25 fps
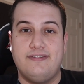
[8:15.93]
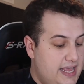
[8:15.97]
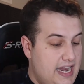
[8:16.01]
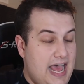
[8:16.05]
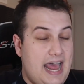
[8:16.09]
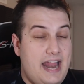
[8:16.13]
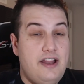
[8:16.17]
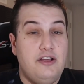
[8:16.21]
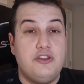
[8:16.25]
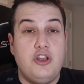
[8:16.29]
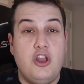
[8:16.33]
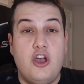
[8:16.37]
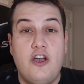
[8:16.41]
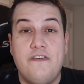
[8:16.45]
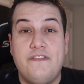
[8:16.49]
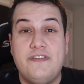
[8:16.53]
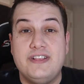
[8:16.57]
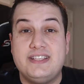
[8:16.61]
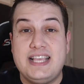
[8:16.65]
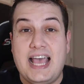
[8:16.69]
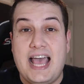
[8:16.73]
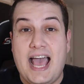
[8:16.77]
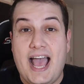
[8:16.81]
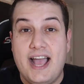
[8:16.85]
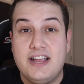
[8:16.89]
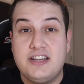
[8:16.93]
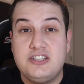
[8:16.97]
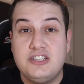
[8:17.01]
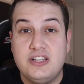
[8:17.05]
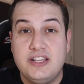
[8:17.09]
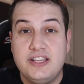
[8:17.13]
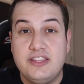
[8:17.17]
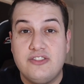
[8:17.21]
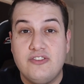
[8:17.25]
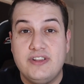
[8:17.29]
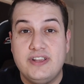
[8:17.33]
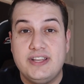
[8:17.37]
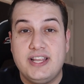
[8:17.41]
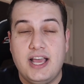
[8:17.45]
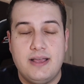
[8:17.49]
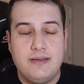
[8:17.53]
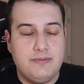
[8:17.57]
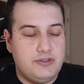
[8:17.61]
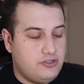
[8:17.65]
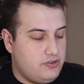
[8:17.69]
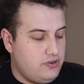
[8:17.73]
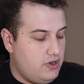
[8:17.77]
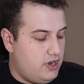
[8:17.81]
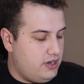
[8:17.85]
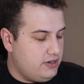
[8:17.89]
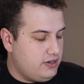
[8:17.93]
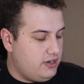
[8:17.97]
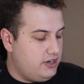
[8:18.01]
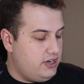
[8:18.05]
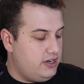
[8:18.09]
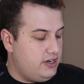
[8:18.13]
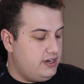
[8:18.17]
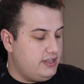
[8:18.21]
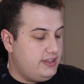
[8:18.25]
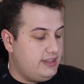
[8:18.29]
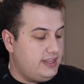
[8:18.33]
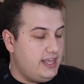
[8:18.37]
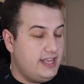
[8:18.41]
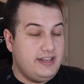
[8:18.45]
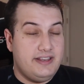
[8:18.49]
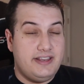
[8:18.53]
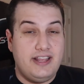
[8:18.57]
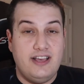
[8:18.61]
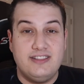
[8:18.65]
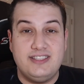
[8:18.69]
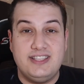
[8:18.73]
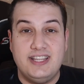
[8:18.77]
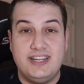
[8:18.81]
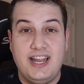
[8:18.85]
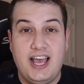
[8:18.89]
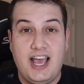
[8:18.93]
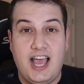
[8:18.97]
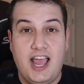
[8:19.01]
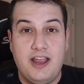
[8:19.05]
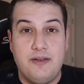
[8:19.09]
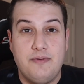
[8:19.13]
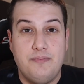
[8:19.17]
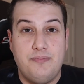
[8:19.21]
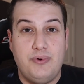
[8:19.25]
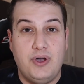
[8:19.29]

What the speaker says: And I don't know if it's actually 3 times stronger than Delta 9,